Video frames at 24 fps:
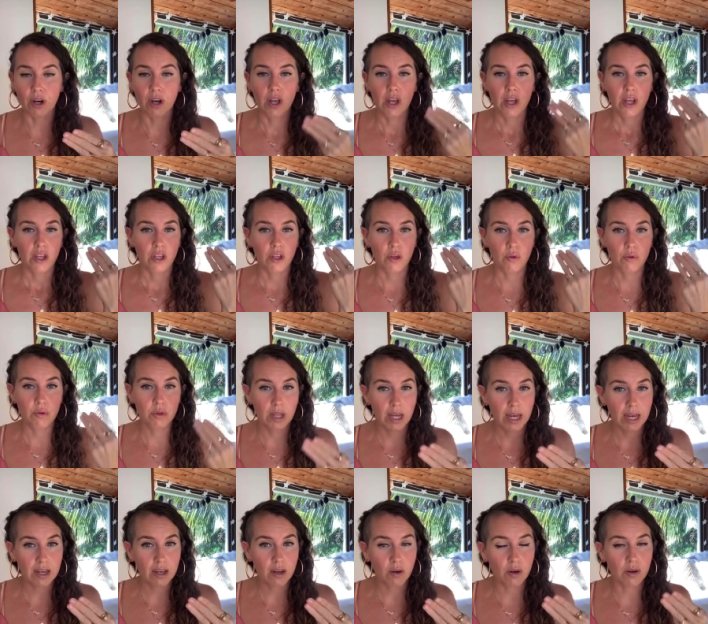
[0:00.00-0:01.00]
you let
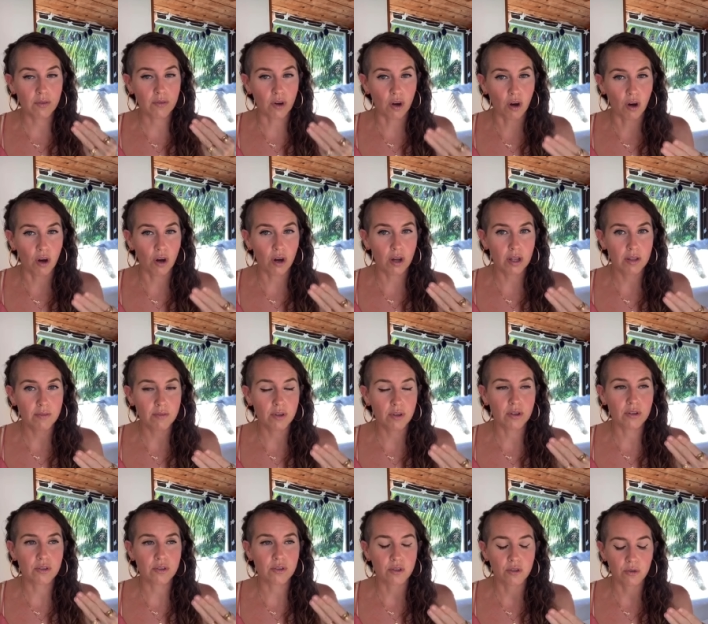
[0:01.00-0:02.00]
go of all of those
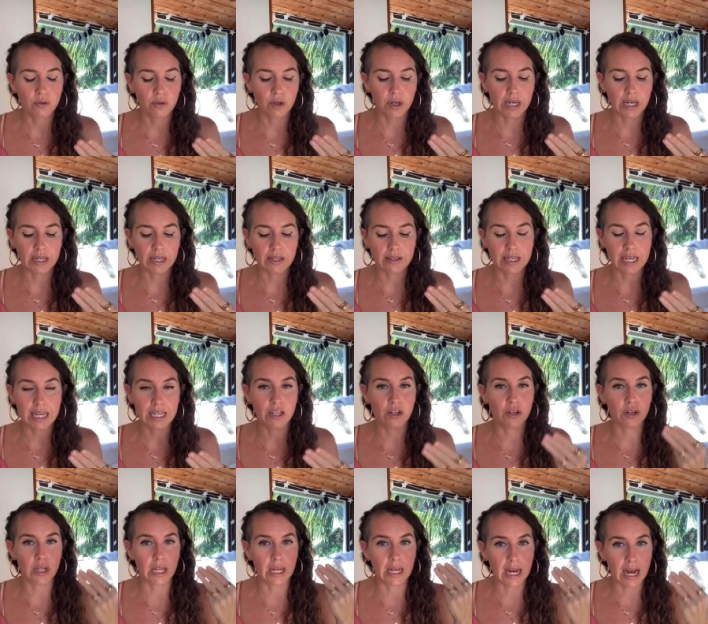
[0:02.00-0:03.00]
stories and you're
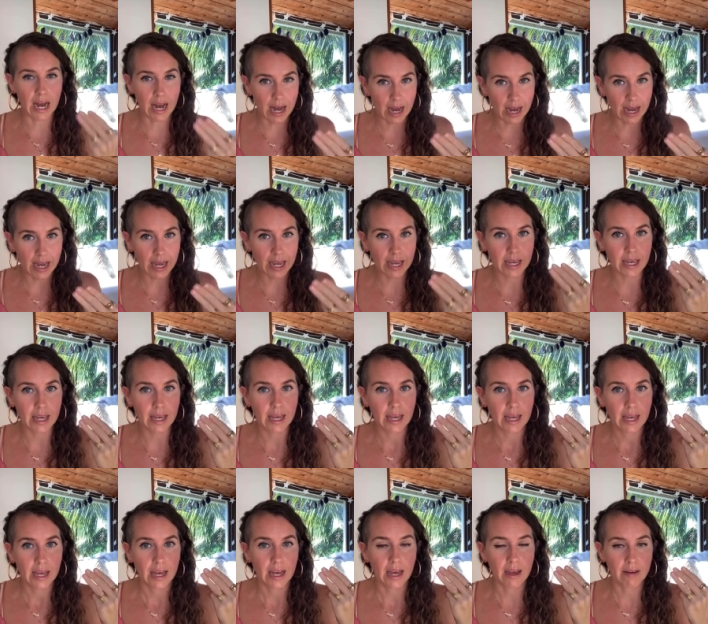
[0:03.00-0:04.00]
like, I
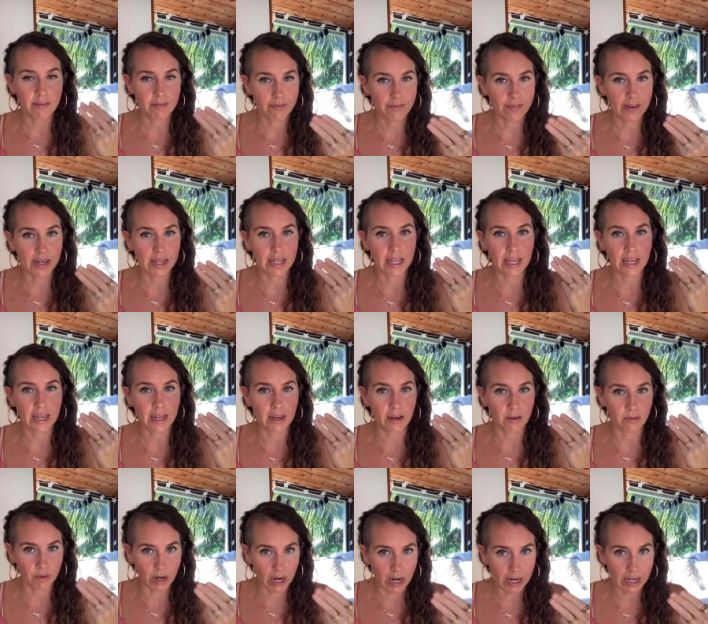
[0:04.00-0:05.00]
am fucking
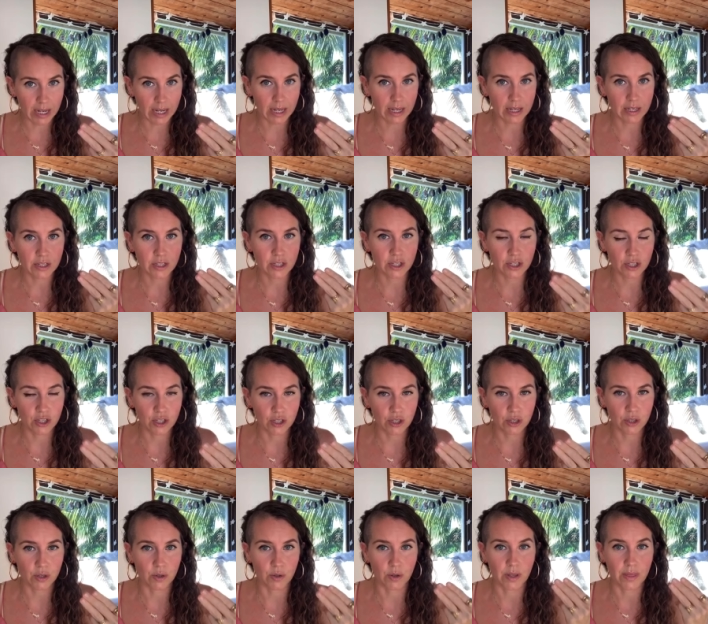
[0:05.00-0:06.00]
ready to
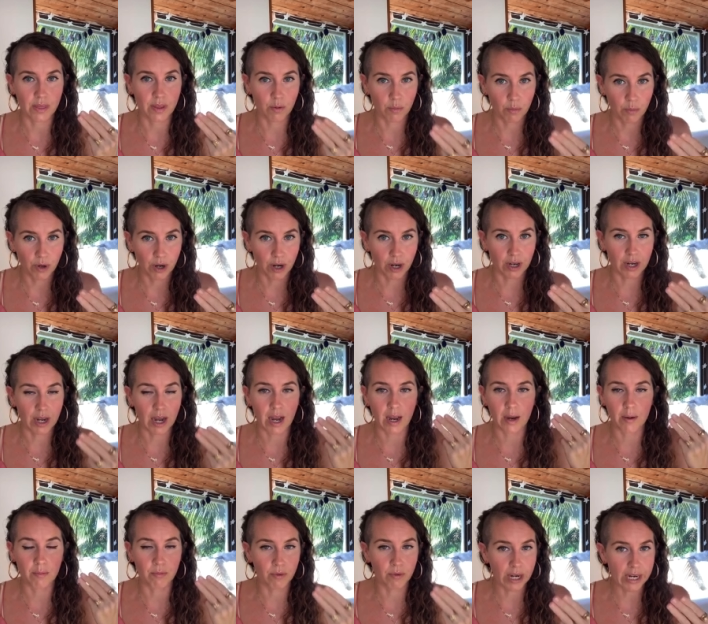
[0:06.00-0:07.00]
do the work. I am
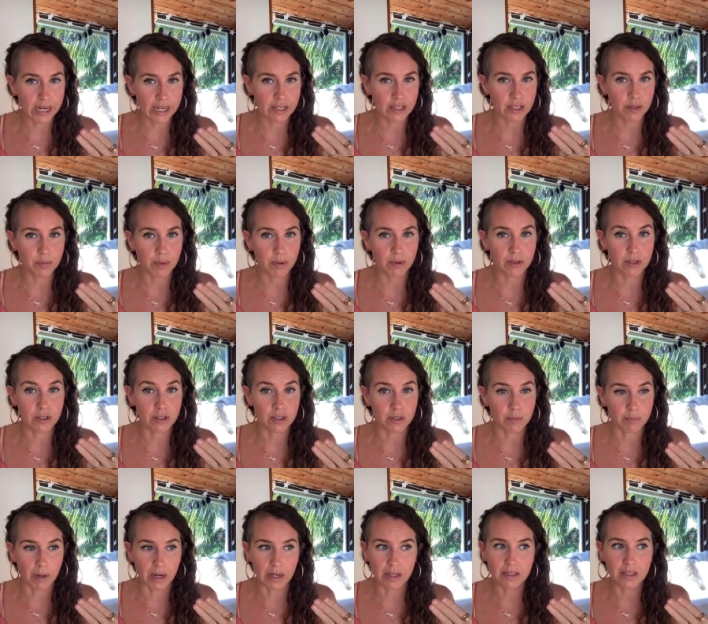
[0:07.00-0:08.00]
ready to be
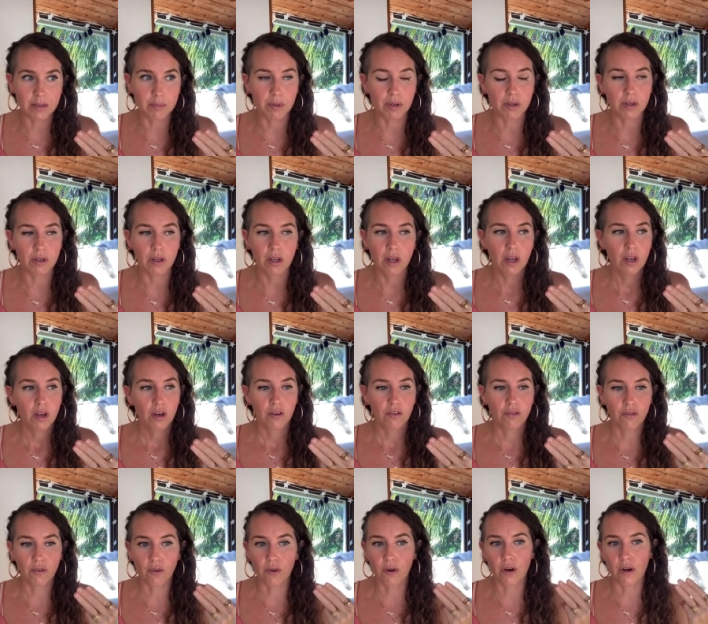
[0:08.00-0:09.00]
responsible
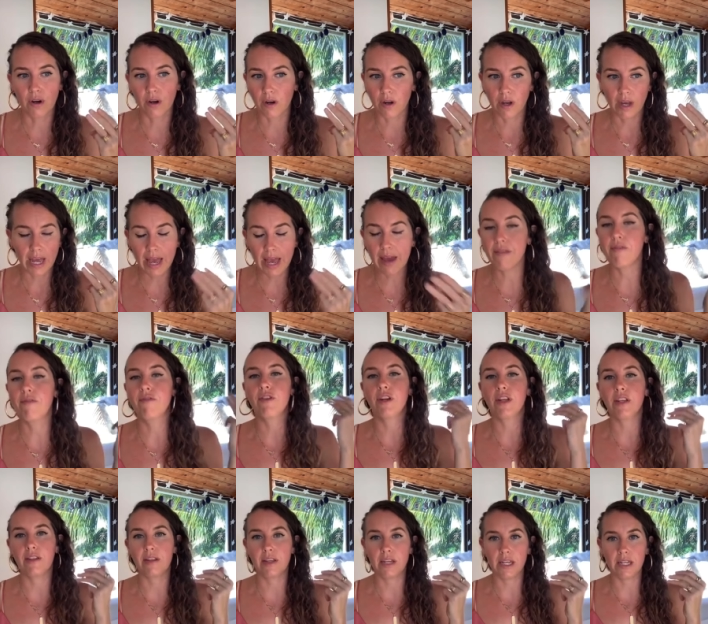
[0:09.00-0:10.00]
for
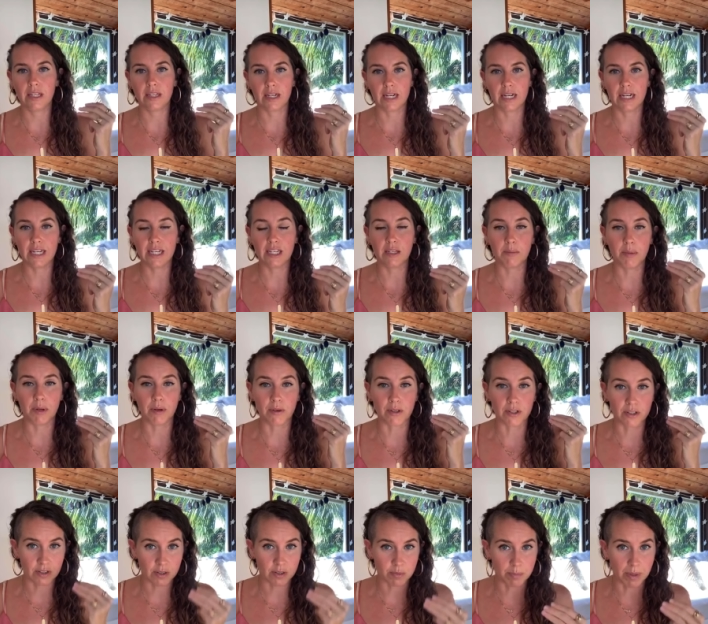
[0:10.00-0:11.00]
everything that I need to be
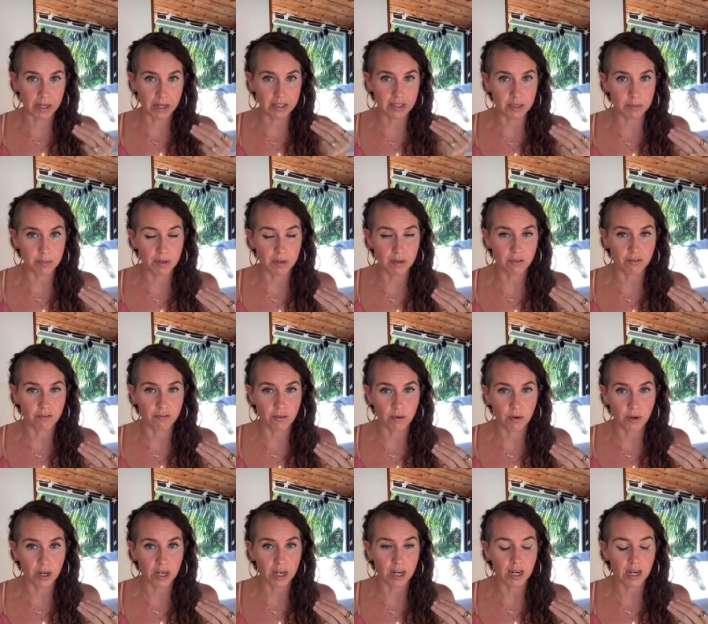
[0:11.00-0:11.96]
responsible for